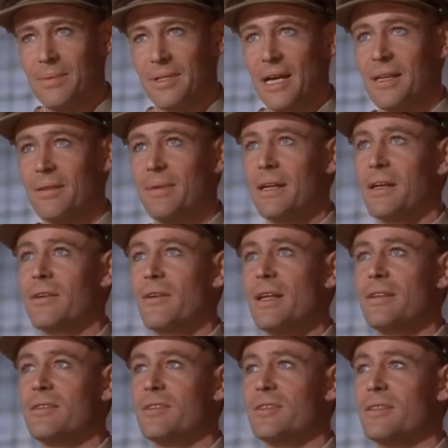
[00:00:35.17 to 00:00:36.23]
but I can make a
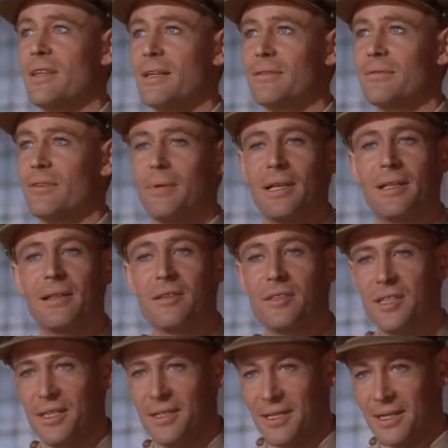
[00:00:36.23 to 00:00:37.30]
great state from a little
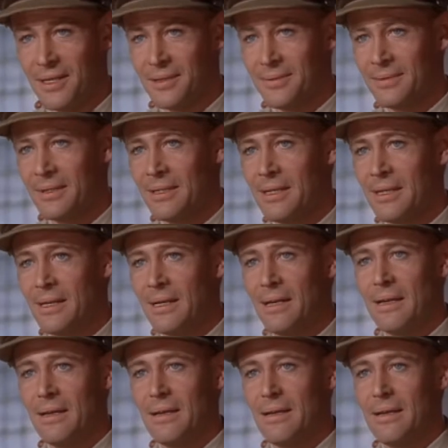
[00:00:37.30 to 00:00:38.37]
city.
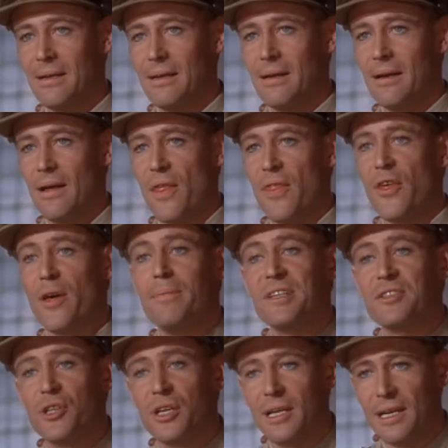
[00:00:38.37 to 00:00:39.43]
What?
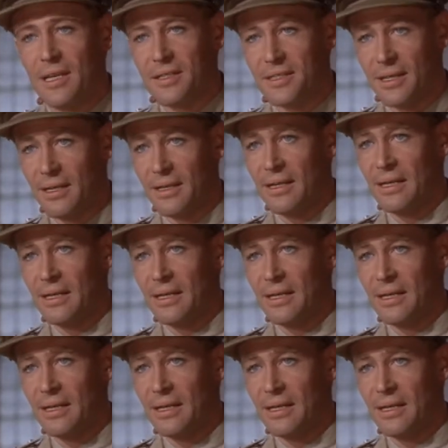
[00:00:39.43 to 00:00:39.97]
Themistocles, sir,